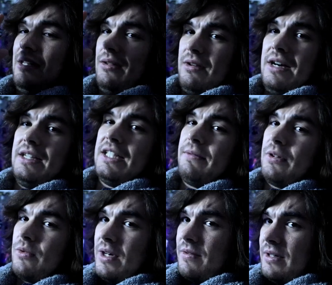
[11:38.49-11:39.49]
You guys have a
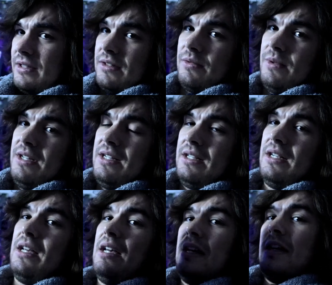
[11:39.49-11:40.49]
great rest of the
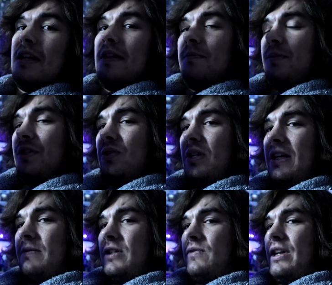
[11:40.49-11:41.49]
week. Be sure to
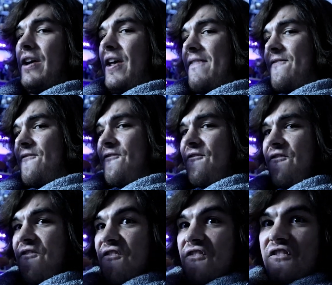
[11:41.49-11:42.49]
give this video a
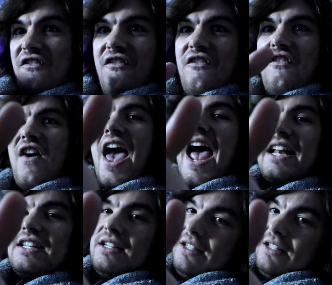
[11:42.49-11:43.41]
fat